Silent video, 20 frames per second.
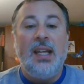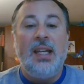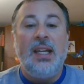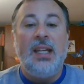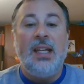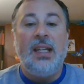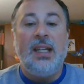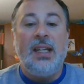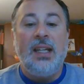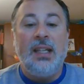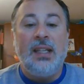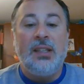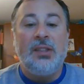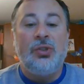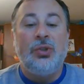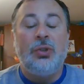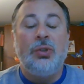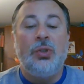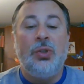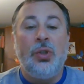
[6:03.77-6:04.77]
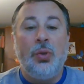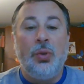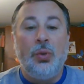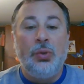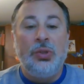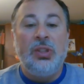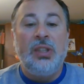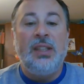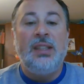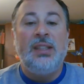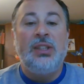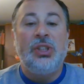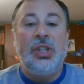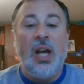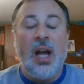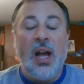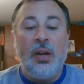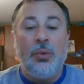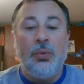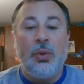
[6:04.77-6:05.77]
It is using
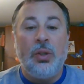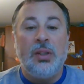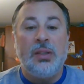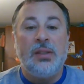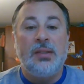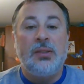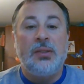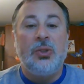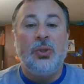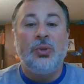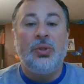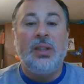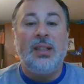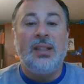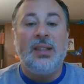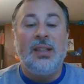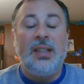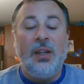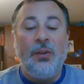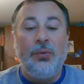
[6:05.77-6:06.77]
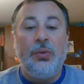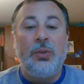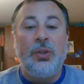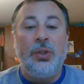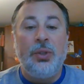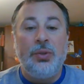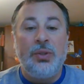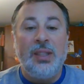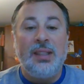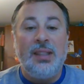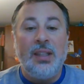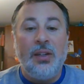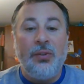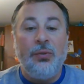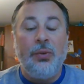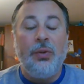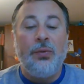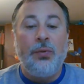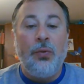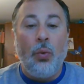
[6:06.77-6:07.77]
genres, using
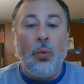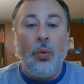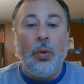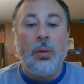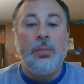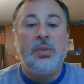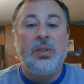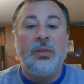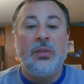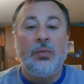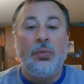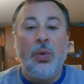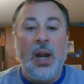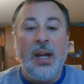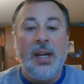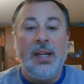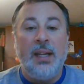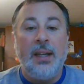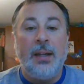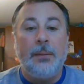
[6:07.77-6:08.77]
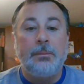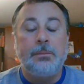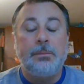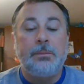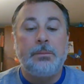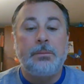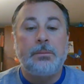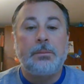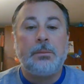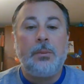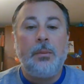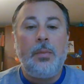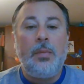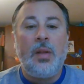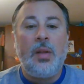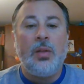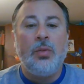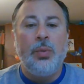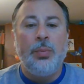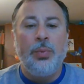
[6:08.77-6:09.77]
different forms of writing
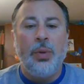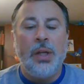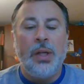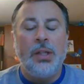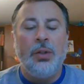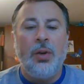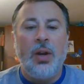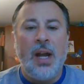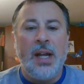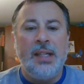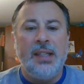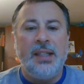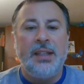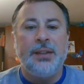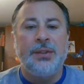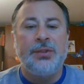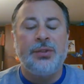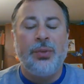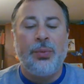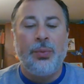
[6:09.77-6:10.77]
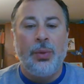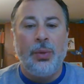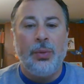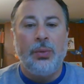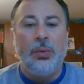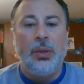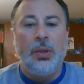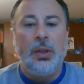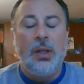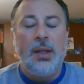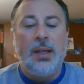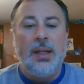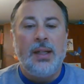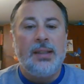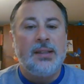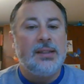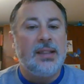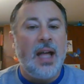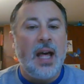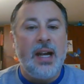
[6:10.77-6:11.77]
to bring your ideas through.
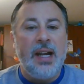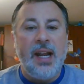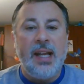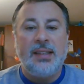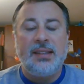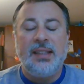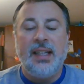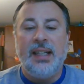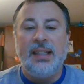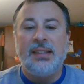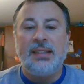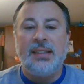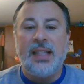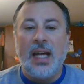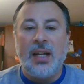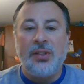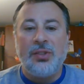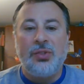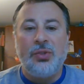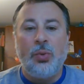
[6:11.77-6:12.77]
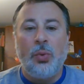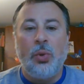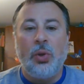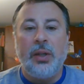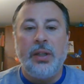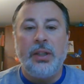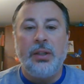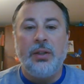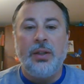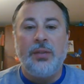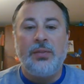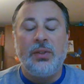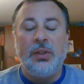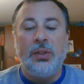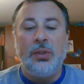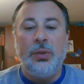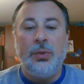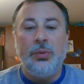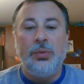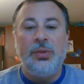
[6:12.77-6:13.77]
It's not an essay. It's not a story. You have to
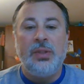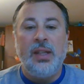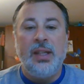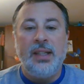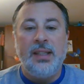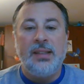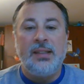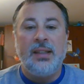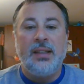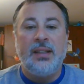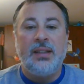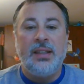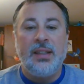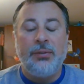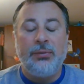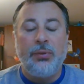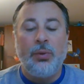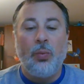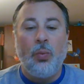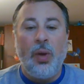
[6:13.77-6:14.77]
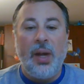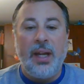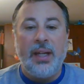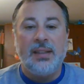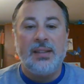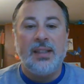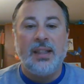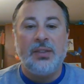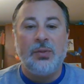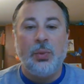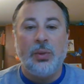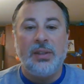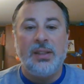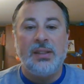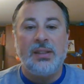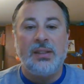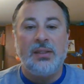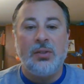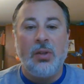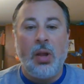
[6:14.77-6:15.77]
use these in different ways. That's what
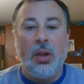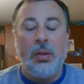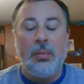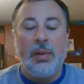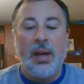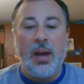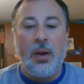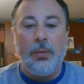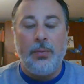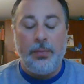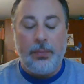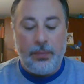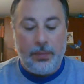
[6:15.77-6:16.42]
this is all about.